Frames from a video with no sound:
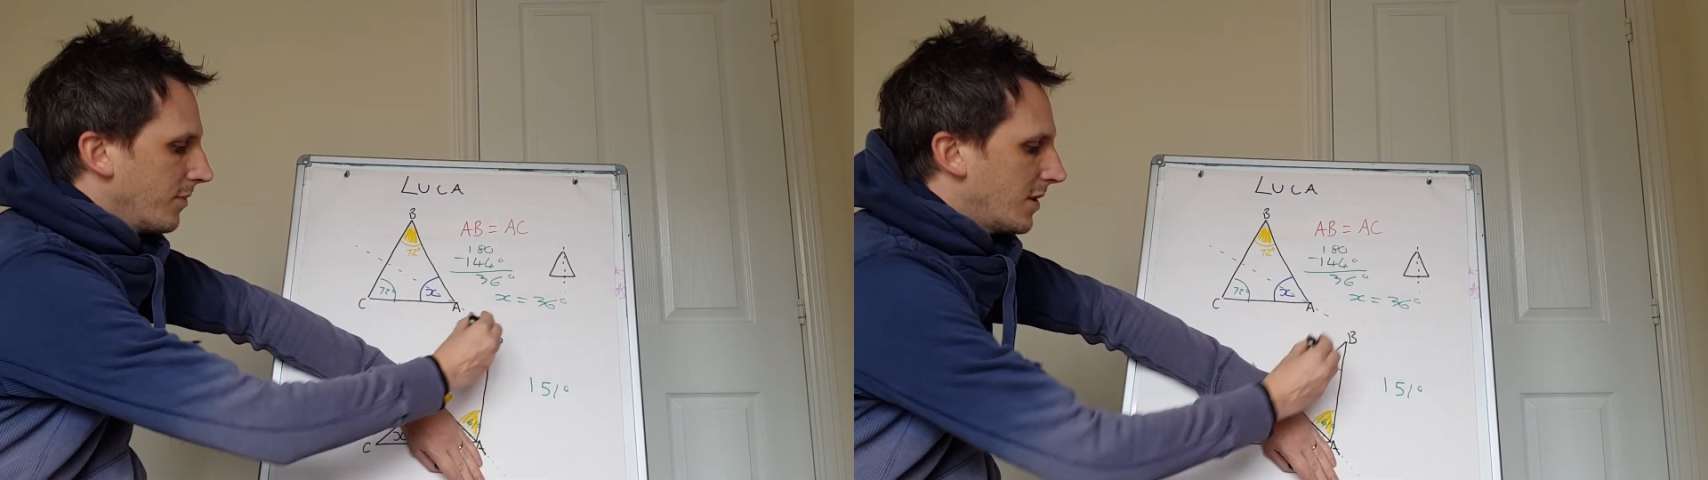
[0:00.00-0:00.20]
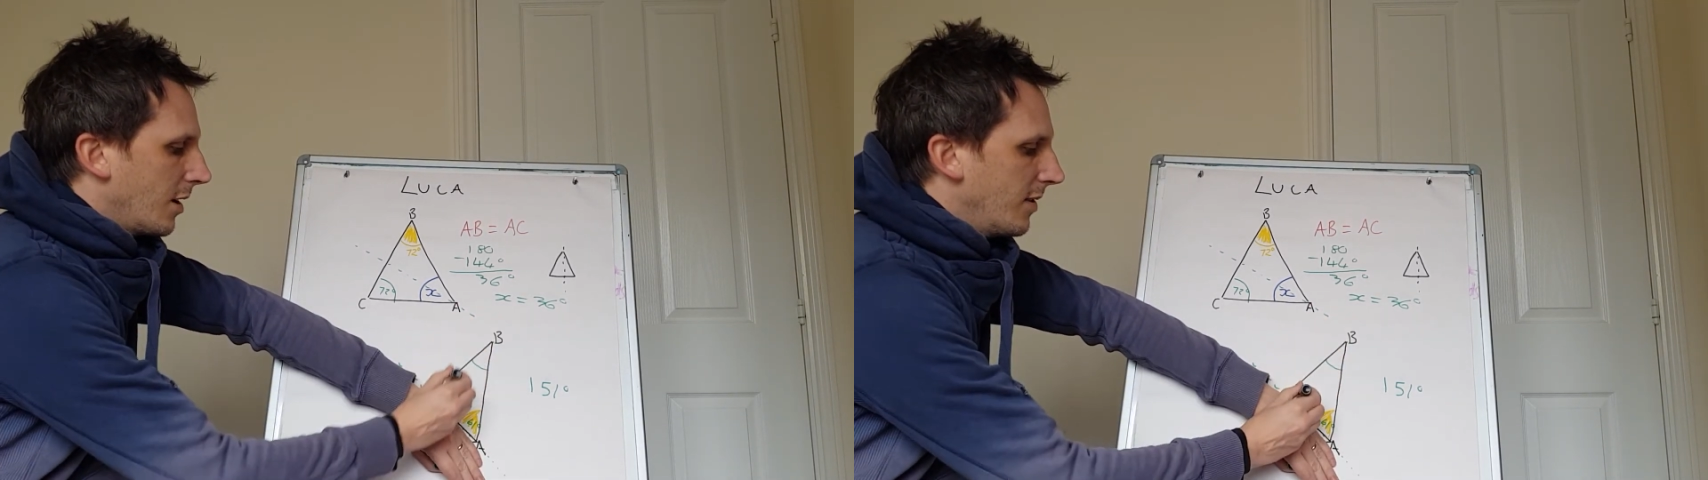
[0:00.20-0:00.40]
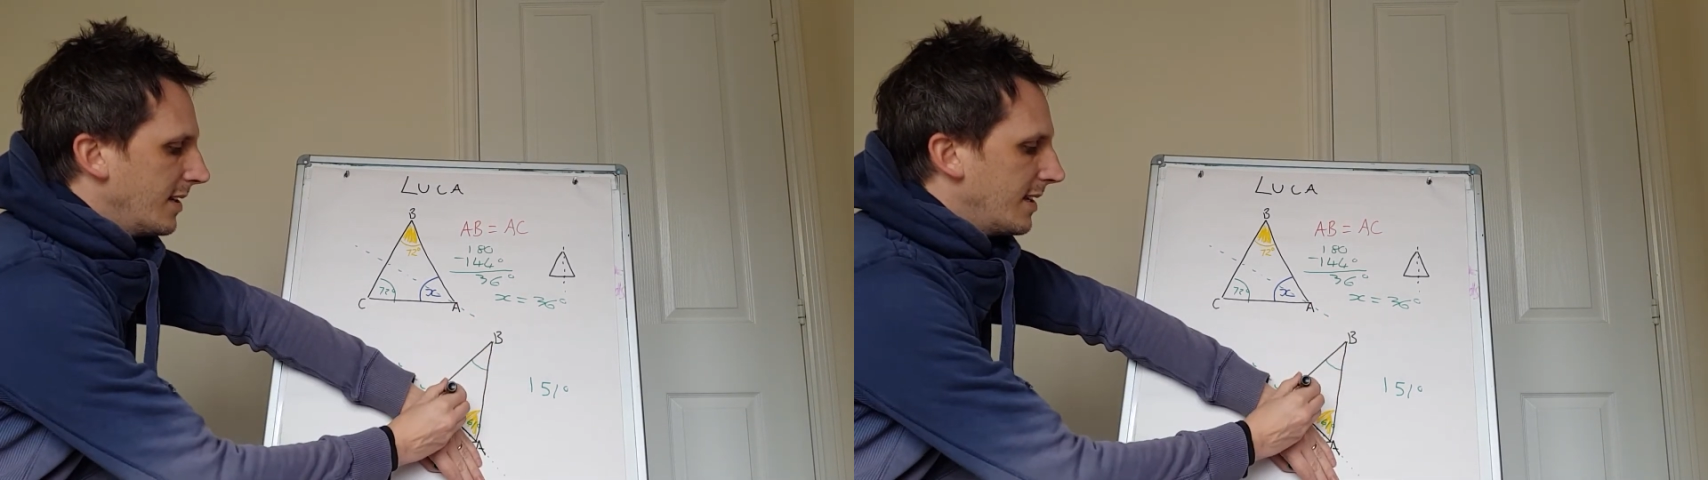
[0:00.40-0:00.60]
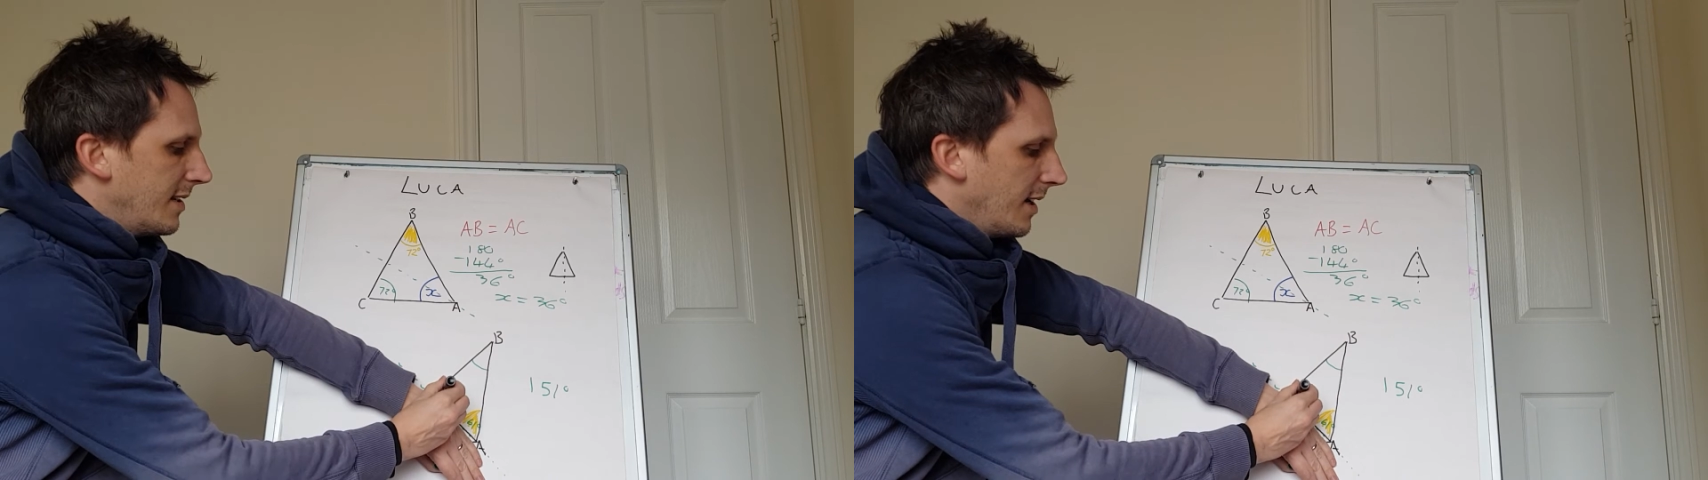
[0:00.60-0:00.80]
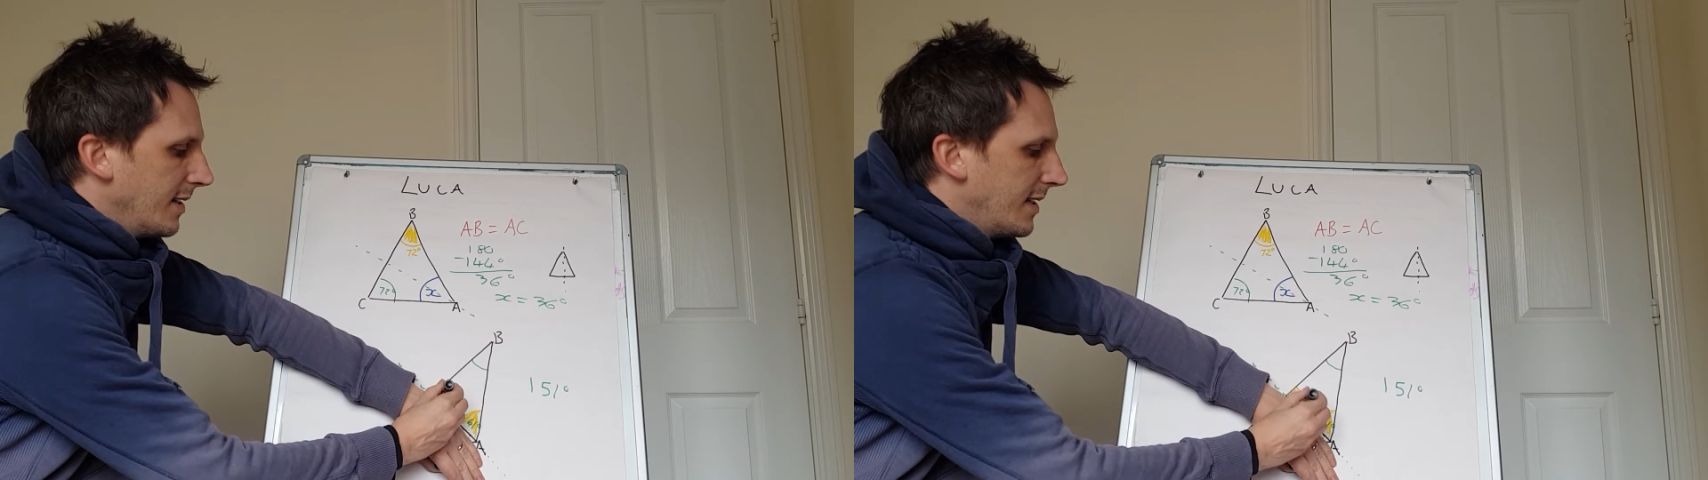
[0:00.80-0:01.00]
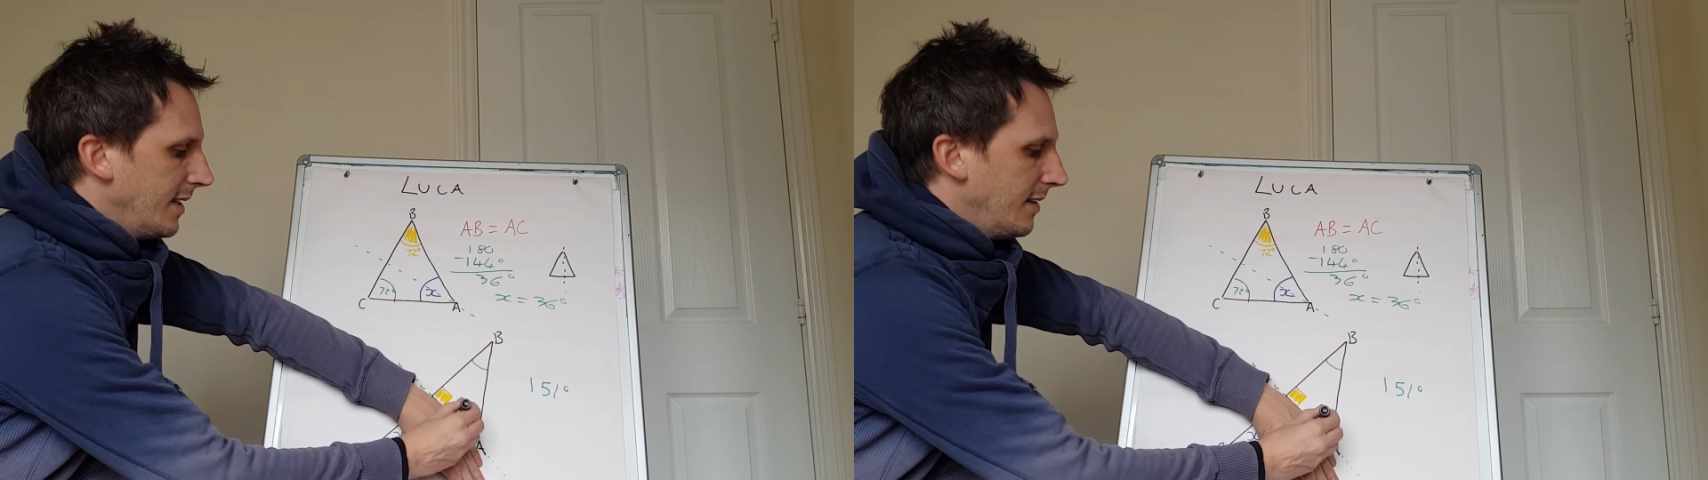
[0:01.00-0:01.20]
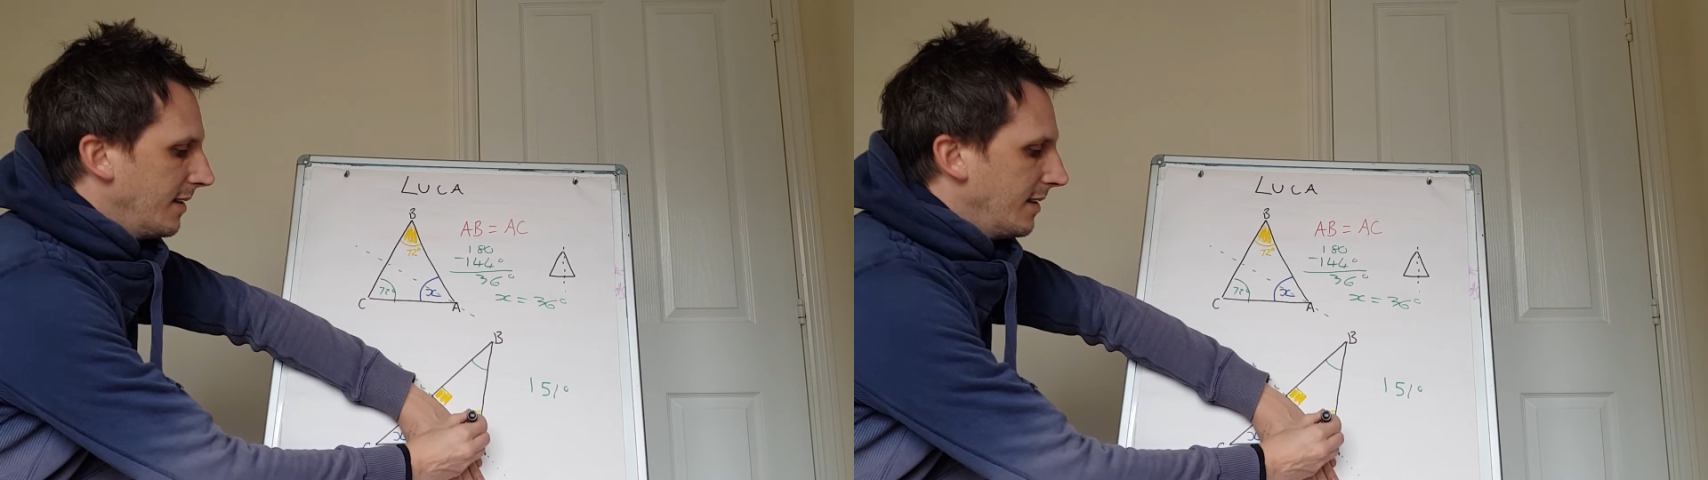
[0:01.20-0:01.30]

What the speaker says: So this is 90,